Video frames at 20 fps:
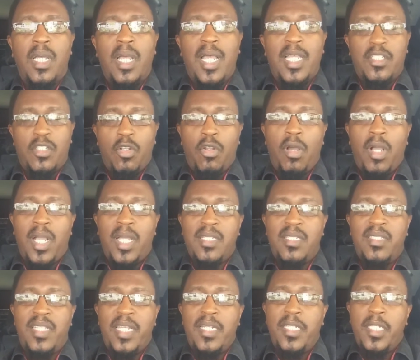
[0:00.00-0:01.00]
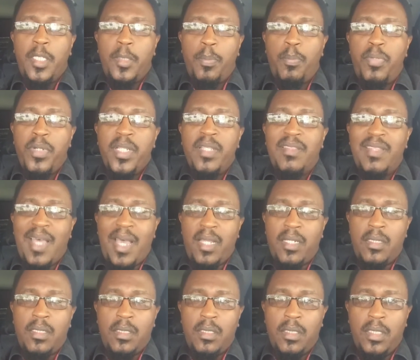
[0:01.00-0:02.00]
as long as they didn't bring
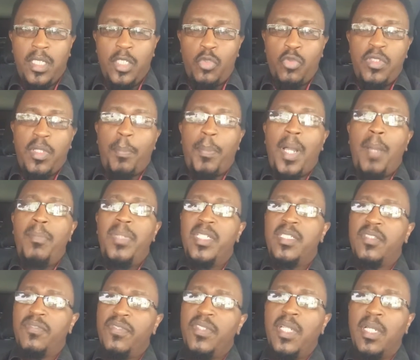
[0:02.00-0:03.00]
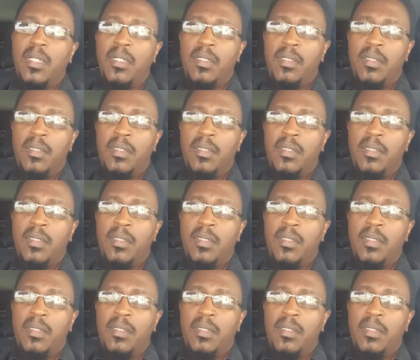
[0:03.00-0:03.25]
that into the public sphere.